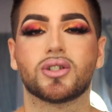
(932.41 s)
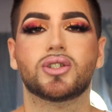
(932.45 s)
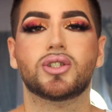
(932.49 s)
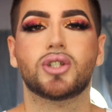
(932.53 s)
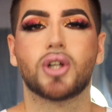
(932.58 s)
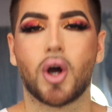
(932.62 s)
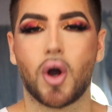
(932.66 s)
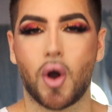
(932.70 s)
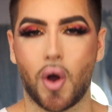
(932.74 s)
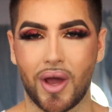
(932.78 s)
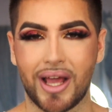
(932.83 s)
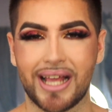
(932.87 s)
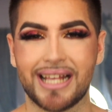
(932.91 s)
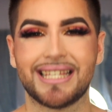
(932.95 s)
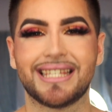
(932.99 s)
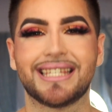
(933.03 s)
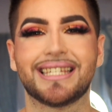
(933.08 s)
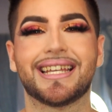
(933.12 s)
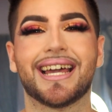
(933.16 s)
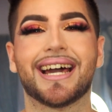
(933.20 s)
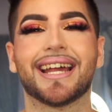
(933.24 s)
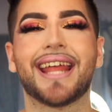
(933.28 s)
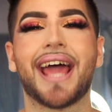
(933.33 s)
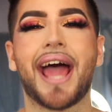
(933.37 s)
No, it's
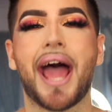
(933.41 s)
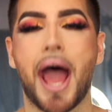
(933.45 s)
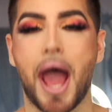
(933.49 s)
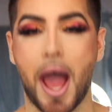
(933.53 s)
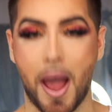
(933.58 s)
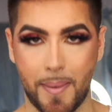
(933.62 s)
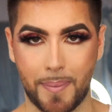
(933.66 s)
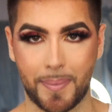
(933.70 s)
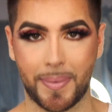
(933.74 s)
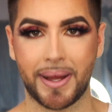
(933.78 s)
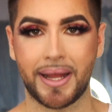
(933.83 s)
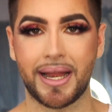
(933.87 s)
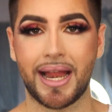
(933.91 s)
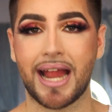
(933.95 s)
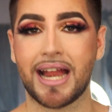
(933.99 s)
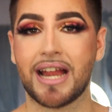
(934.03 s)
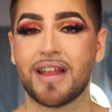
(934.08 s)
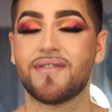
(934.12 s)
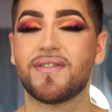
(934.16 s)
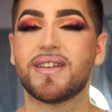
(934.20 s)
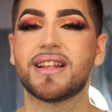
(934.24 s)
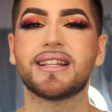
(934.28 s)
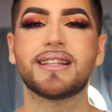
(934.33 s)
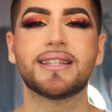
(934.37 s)
gonna happen, and
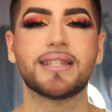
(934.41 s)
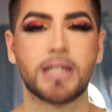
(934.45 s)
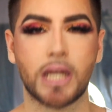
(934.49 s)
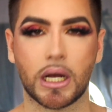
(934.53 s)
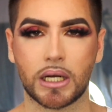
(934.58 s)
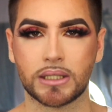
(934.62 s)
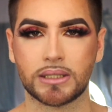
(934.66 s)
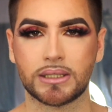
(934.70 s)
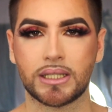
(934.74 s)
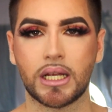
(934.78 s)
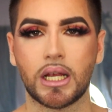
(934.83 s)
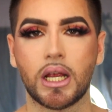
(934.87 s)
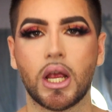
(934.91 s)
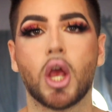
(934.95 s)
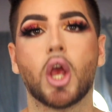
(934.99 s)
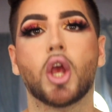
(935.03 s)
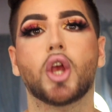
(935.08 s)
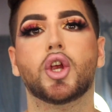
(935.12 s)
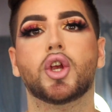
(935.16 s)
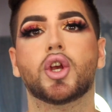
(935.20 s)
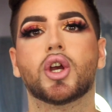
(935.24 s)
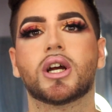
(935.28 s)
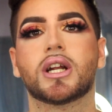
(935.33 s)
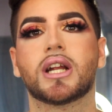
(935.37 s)
if it doesn't,
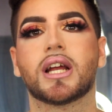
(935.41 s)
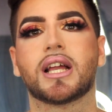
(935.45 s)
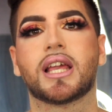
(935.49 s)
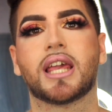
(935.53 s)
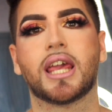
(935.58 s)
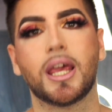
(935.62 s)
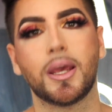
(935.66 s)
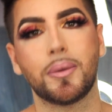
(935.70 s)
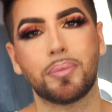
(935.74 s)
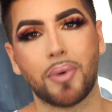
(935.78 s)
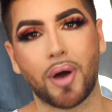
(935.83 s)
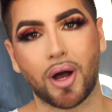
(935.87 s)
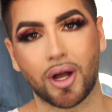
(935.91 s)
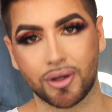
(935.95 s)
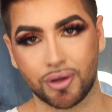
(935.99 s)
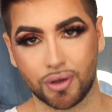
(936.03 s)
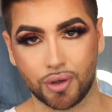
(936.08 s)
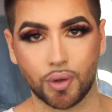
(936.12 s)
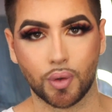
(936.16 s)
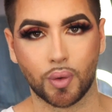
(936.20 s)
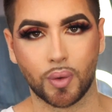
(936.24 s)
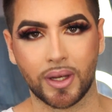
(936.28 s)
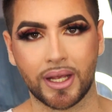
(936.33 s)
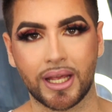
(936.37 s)
you're gonna keep on
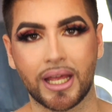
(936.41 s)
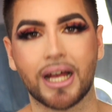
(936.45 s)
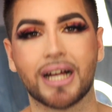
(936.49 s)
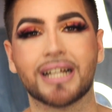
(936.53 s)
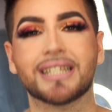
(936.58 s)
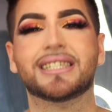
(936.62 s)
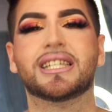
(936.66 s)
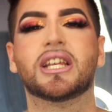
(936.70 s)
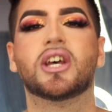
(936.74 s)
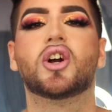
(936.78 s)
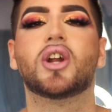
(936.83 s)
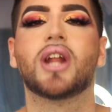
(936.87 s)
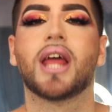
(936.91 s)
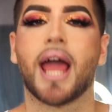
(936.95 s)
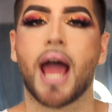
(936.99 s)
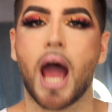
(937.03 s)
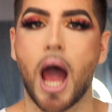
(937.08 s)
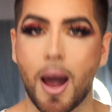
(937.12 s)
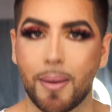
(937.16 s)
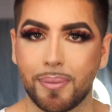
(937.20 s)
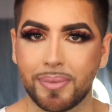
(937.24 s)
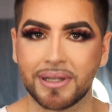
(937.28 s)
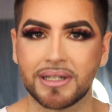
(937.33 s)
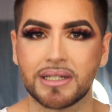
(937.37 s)
doing it until it
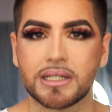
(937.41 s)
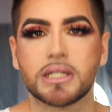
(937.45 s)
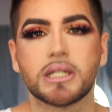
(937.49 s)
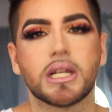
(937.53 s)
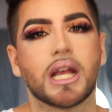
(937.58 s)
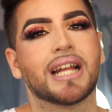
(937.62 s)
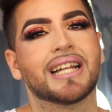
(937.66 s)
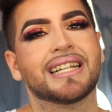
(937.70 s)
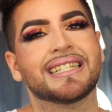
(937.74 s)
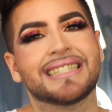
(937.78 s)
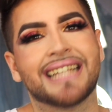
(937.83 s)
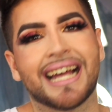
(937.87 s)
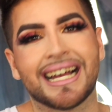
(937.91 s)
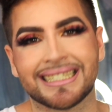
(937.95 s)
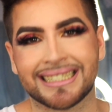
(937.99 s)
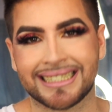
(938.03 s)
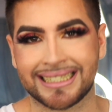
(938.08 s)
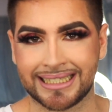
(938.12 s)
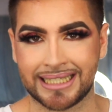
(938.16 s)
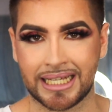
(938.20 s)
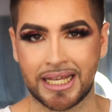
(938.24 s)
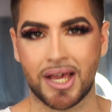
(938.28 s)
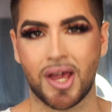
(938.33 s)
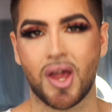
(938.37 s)
happens, and
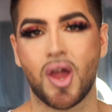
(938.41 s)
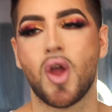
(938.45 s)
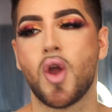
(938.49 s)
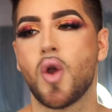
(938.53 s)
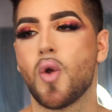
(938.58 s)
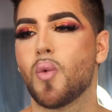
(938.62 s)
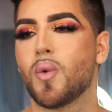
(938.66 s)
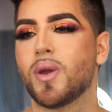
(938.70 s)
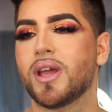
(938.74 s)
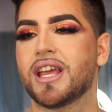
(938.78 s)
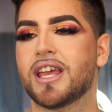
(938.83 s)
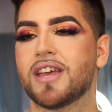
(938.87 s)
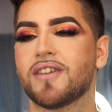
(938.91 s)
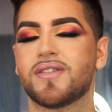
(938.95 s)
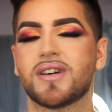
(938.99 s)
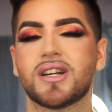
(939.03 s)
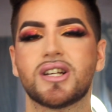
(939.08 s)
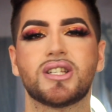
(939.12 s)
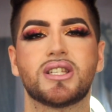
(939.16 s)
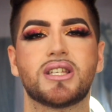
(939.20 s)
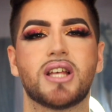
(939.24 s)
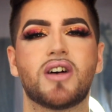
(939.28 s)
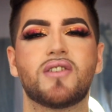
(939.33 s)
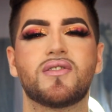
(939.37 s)
that's it. We give
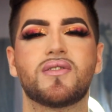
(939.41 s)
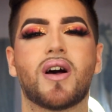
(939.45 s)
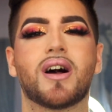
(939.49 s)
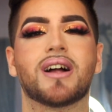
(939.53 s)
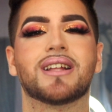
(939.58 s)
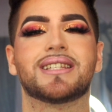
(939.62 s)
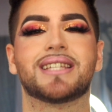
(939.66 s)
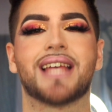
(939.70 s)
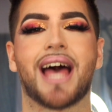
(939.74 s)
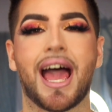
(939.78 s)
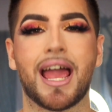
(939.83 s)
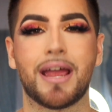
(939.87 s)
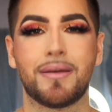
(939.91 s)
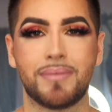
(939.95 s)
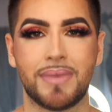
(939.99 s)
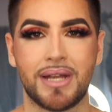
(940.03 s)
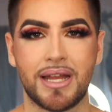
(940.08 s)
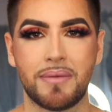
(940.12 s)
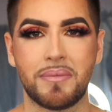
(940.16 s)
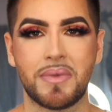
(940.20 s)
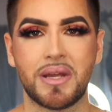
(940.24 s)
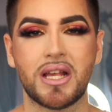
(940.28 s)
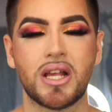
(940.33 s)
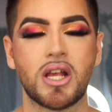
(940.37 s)
ourselves a time
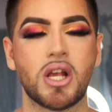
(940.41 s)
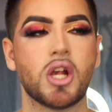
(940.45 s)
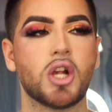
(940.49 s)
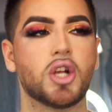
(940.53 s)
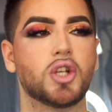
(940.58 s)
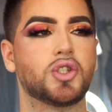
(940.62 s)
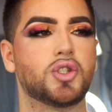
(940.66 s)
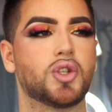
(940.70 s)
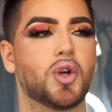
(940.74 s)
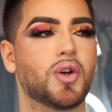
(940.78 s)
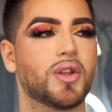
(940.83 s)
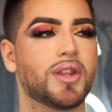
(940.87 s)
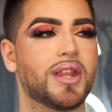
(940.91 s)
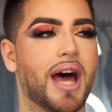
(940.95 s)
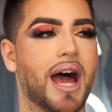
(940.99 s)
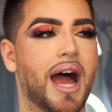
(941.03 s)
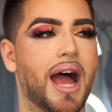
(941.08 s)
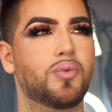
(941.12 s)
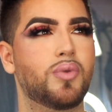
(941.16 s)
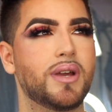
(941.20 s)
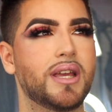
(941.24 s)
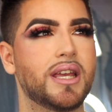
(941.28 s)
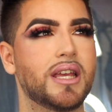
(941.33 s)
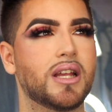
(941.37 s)
limit so
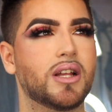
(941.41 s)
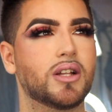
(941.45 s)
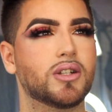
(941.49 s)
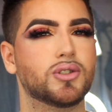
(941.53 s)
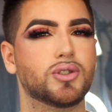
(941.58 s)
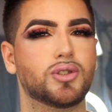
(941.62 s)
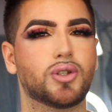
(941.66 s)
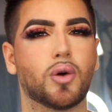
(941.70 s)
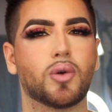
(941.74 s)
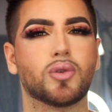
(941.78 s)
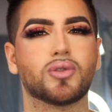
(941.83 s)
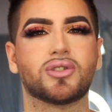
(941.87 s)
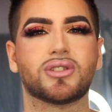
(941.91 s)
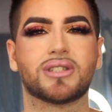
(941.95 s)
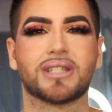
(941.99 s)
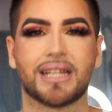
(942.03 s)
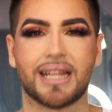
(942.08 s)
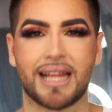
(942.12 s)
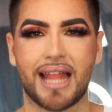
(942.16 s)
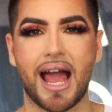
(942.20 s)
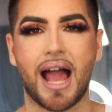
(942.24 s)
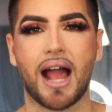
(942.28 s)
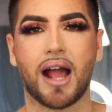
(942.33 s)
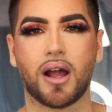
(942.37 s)
that we don't
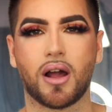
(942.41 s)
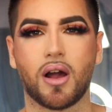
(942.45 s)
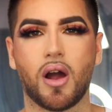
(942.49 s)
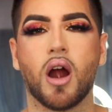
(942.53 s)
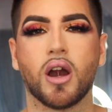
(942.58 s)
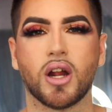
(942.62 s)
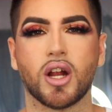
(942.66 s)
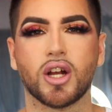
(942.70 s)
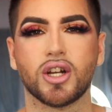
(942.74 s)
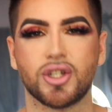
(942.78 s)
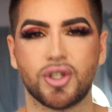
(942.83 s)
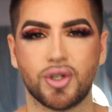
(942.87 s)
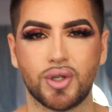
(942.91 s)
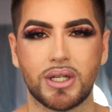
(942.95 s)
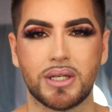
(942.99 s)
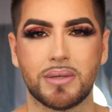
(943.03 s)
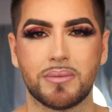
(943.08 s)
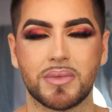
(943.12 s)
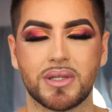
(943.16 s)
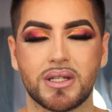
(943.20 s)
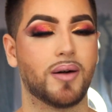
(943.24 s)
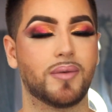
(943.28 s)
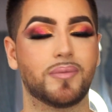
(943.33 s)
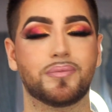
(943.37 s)
slack on our
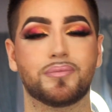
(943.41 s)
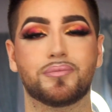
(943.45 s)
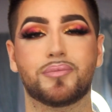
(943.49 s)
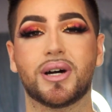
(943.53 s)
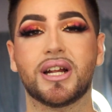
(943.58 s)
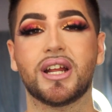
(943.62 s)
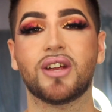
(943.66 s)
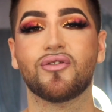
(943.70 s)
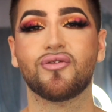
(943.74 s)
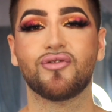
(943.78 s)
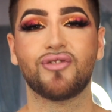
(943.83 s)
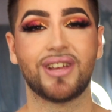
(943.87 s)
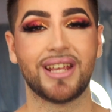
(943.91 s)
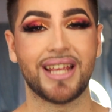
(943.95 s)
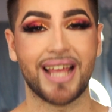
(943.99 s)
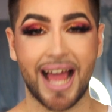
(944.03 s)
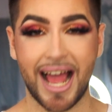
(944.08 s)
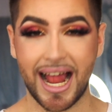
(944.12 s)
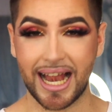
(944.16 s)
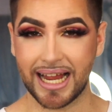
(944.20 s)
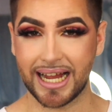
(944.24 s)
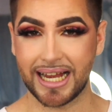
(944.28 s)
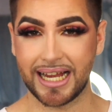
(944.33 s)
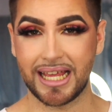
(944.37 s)
dreams. But in
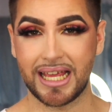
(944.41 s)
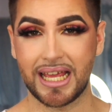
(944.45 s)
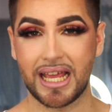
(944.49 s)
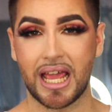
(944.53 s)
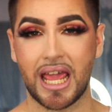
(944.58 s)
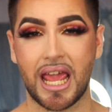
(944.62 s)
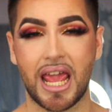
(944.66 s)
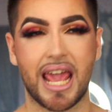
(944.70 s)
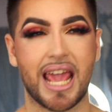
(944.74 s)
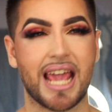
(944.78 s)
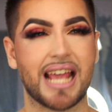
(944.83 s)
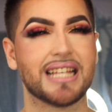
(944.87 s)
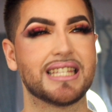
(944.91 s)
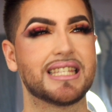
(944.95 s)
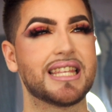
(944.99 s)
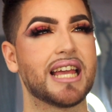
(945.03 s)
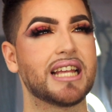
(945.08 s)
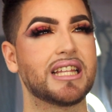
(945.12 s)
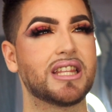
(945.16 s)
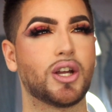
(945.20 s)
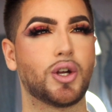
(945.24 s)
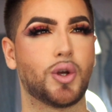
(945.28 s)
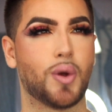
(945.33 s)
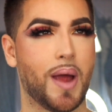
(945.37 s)
reality, it's
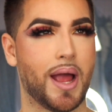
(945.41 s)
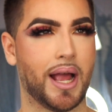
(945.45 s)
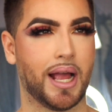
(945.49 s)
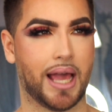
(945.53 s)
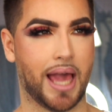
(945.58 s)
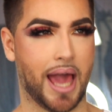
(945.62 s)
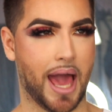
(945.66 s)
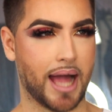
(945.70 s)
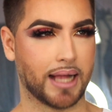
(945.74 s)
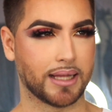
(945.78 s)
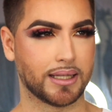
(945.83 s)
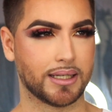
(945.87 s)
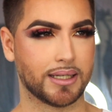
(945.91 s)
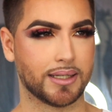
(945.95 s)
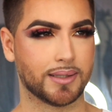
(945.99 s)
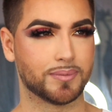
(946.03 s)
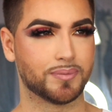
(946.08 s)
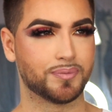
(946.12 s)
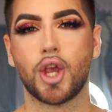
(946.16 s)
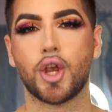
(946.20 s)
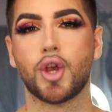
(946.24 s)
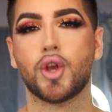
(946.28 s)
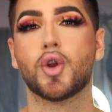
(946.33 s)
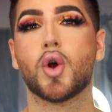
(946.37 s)
like the Grand Canyon.
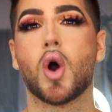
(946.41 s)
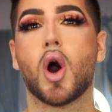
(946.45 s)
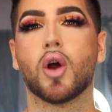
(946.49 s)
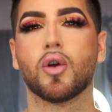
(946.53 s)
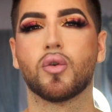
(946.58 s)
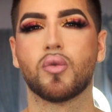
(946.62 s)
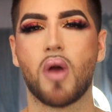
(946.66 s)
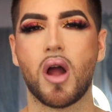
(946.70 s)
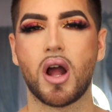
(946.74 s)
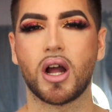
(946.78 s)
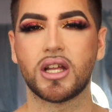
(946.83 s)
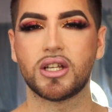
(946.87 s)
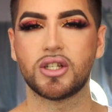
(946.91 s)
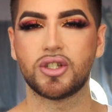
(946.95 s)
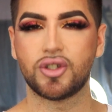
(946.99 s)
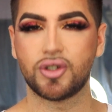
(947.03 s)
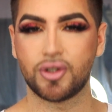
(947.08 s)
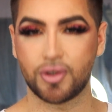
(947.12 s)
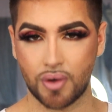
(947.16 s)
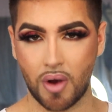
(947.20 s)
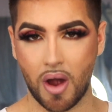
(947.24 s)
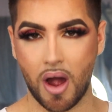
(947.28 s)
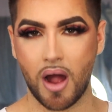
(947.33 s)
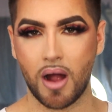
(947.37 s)
You know, a rock is
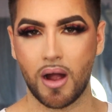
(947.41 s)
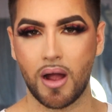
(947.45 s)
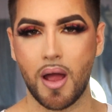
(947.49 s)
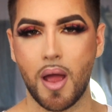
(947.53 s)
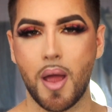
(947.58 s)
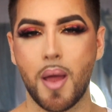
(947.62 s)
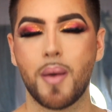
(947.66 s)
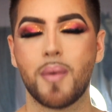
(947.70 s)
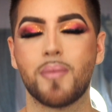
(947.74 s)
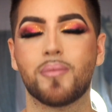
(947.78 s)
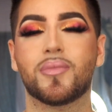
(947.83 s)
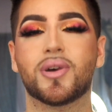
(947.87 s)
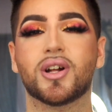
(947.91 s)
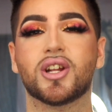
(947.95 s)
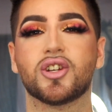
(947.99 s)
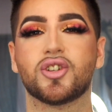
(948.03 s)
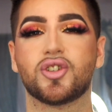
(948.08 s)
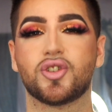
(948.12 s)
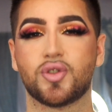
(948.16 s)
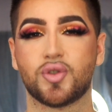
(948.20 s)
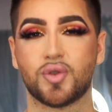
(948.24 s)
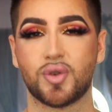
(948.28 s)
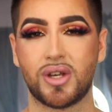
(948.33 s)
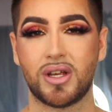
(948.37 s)
strong, but a
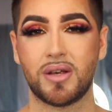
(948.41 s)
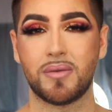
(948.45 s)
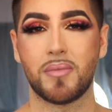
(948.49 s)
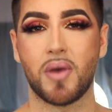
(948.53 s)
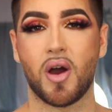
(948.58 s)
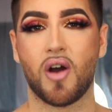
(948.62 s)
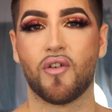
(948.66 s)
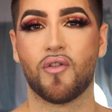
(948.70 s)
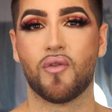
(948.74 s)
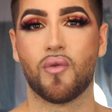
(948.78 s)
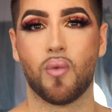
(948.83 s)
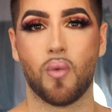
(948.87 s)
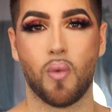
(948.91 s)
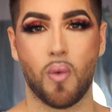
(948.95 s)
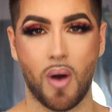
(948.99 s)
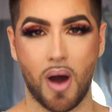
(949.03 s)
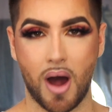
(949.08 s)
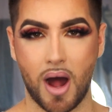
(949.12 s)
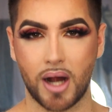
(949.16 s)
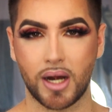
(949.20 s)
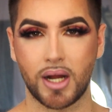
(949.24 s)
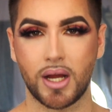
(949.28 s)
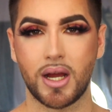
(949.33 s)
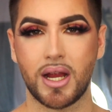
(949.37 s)
stream of
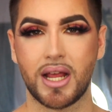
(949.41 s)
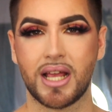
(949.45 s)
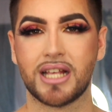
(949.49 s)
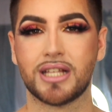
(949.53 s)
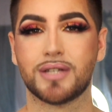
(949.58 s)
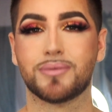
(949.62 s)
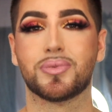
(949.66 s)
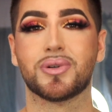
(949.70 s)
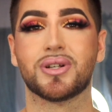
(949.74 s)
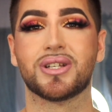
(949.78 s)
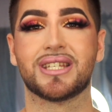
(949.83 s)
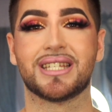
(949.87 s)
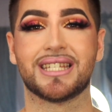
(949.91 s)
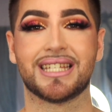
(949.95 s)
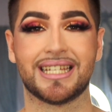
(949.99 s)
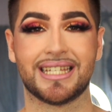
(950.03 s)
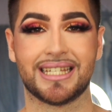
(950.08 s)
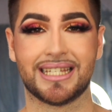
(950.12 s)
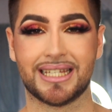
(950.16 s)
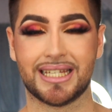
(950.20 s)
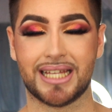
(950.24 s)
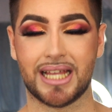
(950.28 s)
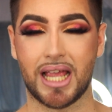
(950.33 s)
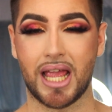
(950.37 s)
water is
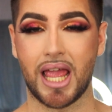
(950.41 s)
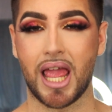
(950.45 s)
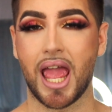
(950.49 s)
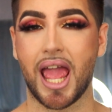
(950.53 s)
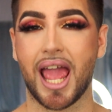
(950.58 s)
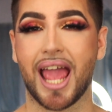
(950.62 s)
persistent.